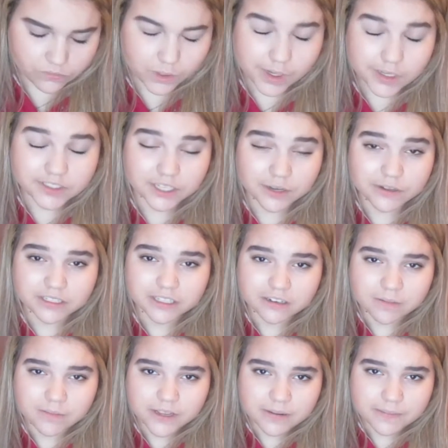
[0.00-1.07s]
So a little
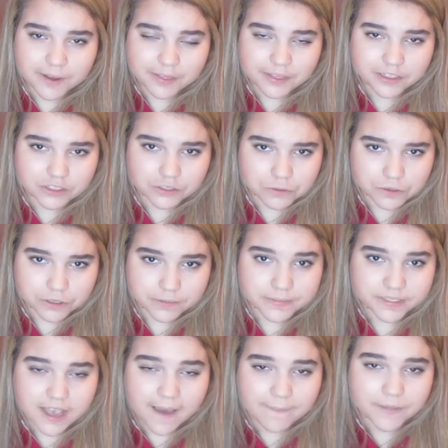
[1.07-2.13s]
bit about the dorms.
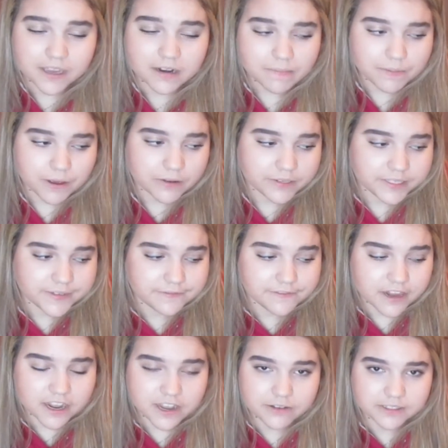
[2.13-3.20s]
I'm going to post
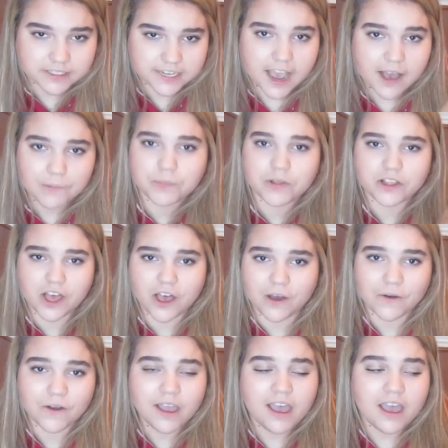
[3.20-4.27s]
videos down below
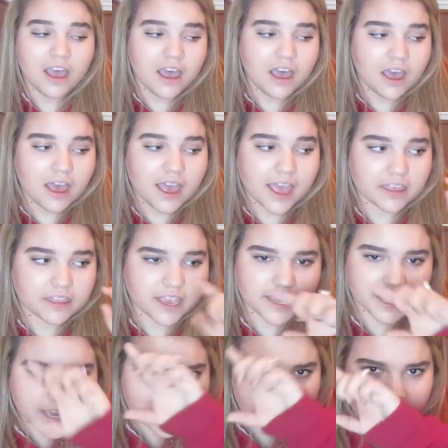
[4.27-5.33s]
and like
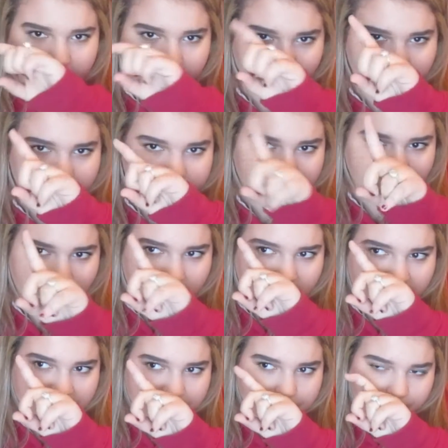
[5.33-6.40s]
in the little like
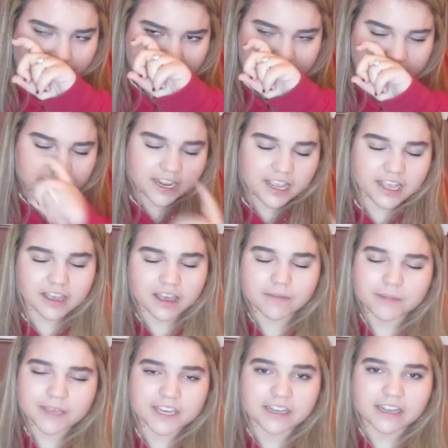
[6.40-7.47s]
I button up
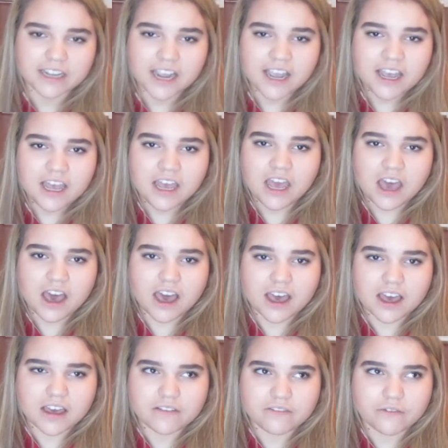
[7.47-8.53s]
here.
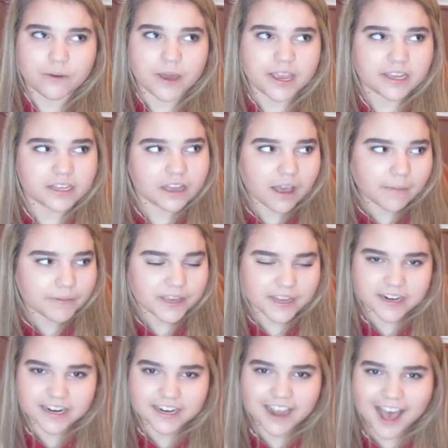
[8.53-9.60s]
Up
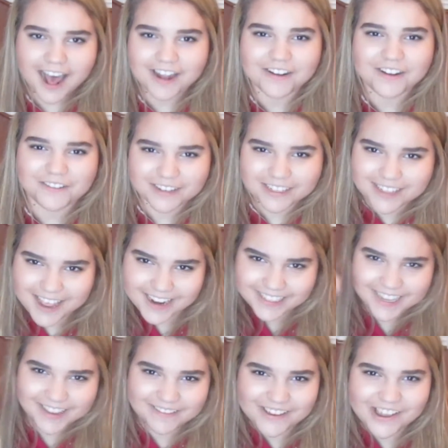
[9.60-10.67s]
here. I don't know what side it's
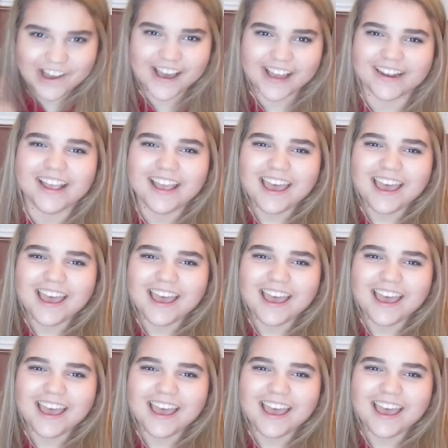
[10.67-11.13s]
going to be on.